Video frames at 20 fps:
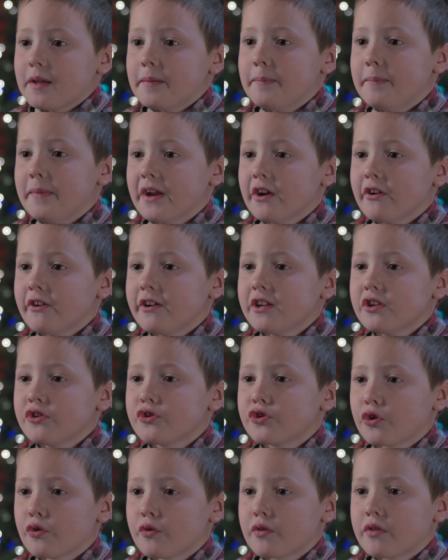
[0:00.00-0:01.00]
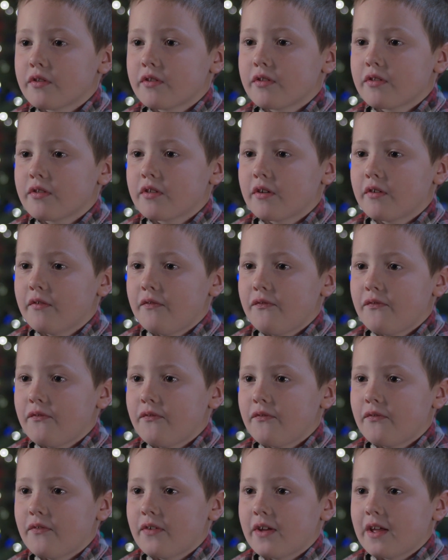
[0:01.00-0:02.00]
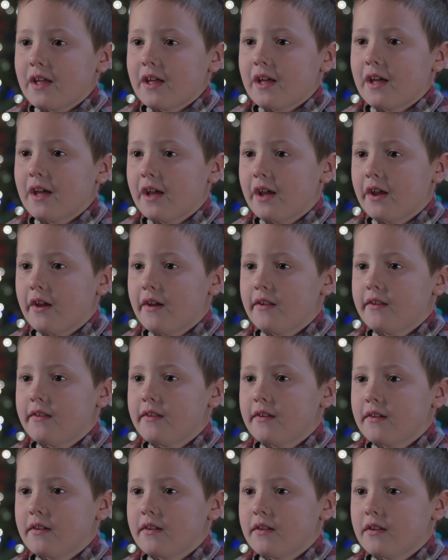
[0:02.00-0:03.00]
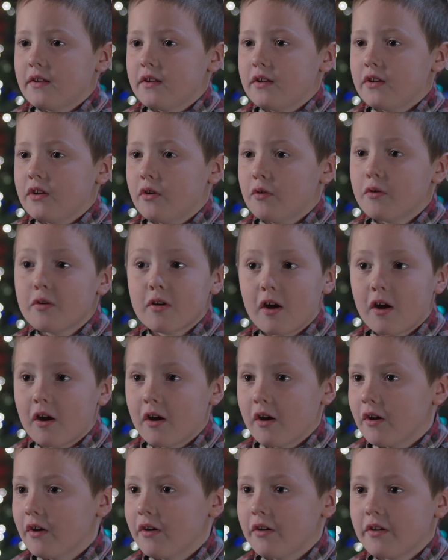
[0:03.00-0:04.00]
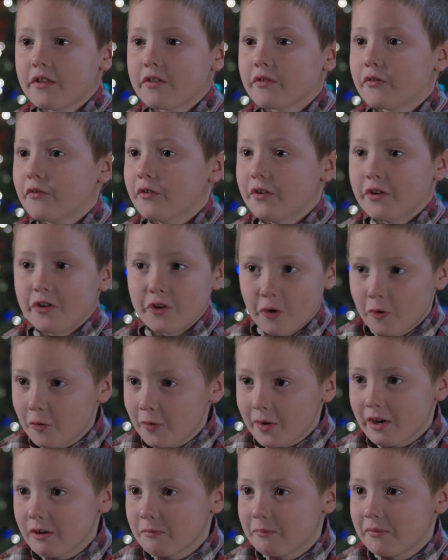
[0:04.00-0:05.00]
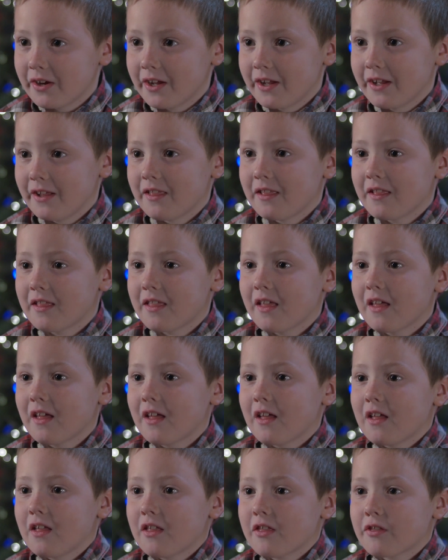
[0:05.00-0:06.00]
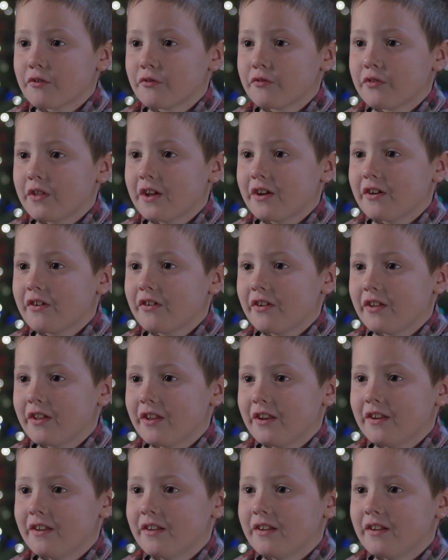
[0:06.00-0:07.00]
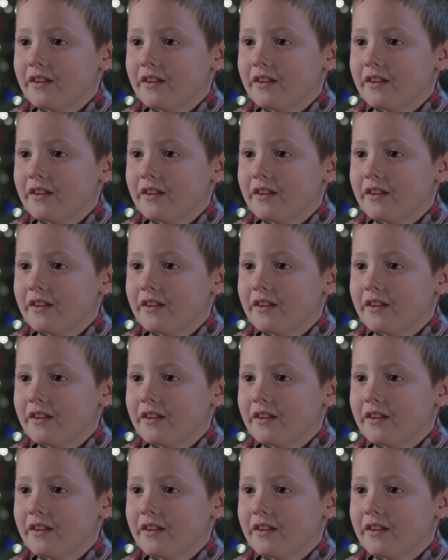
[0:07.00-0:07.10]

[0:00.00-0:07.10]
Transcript: Mary and Joseph had no cars or no airplanes, so they couldn't